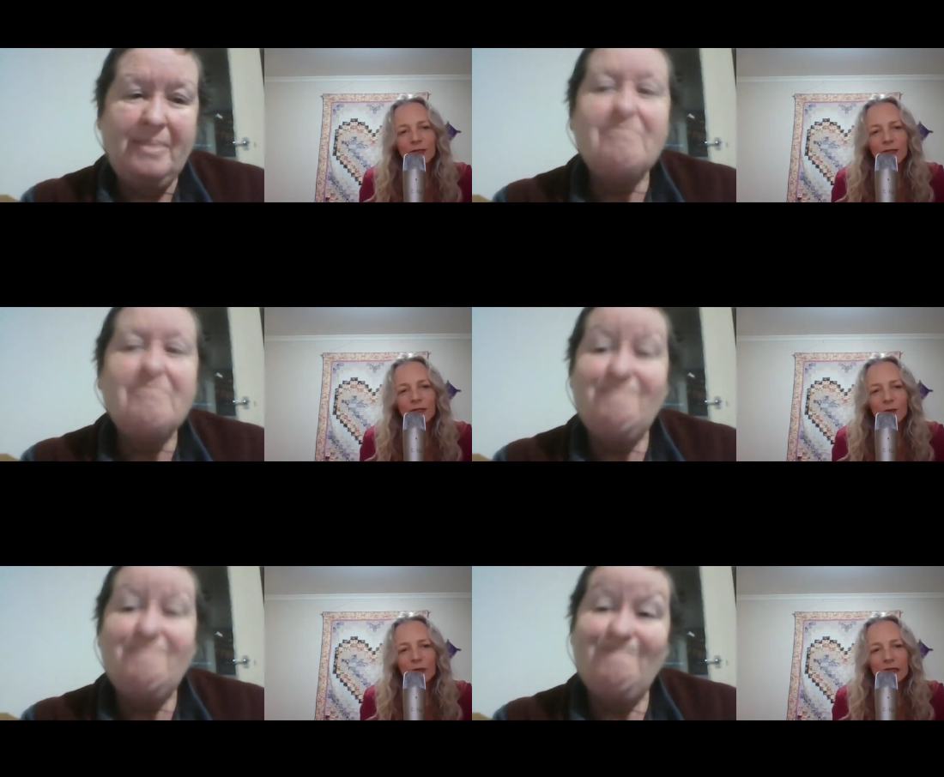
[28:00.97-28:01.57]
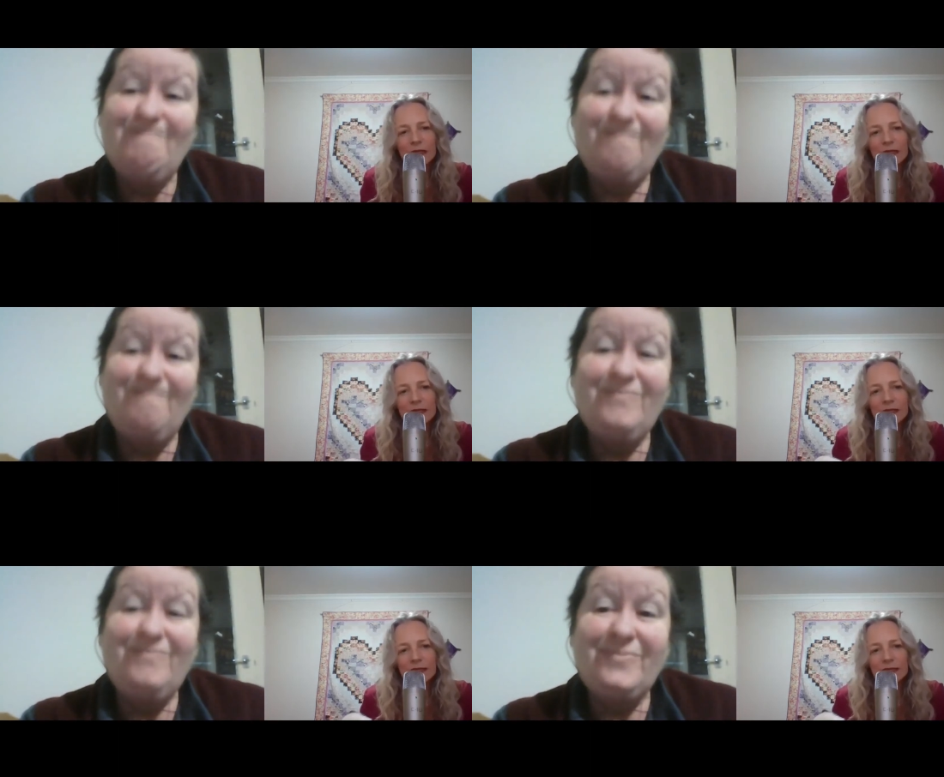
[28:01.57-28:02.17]
Speaker 1: dealing mm-hmm. with
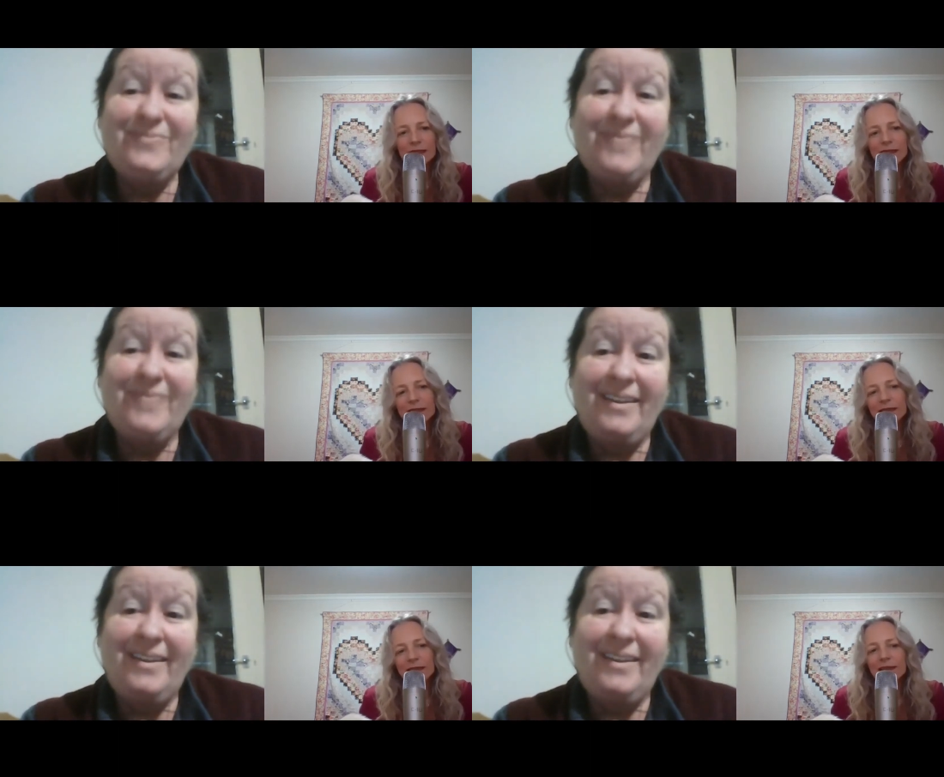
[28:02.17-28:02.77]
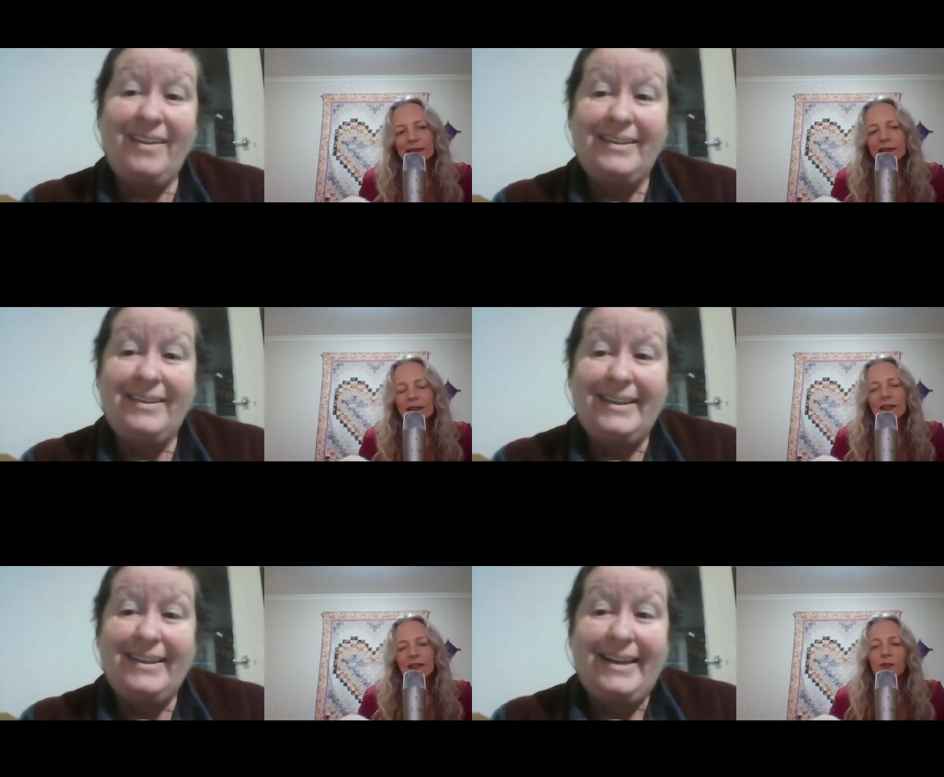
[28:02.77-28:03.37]
this.
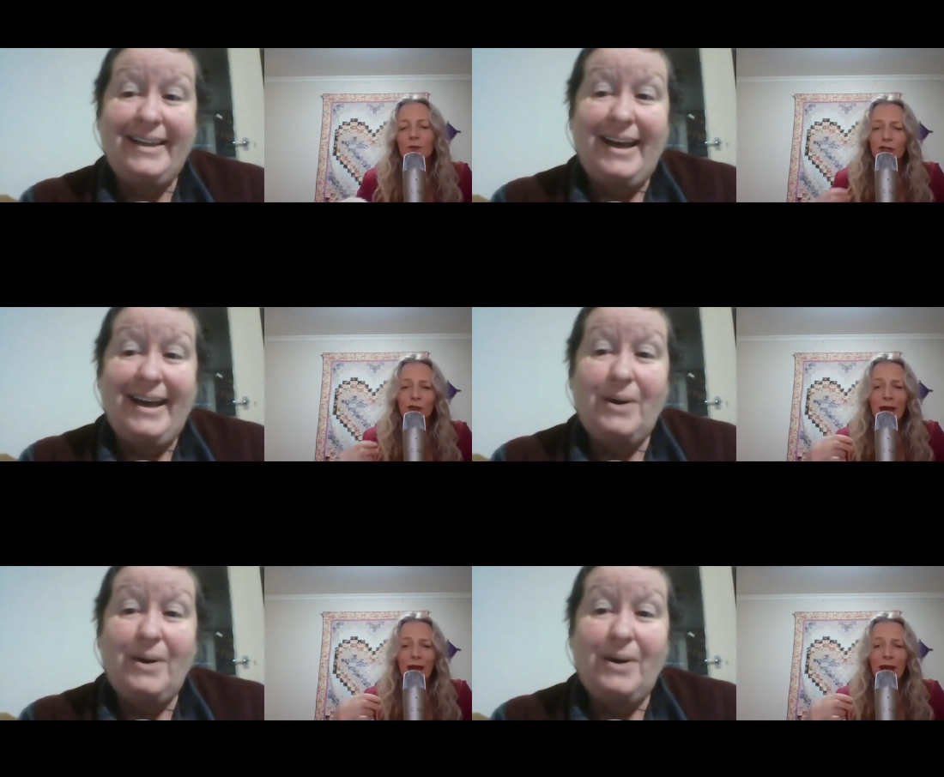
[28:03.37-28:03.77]
So would well, you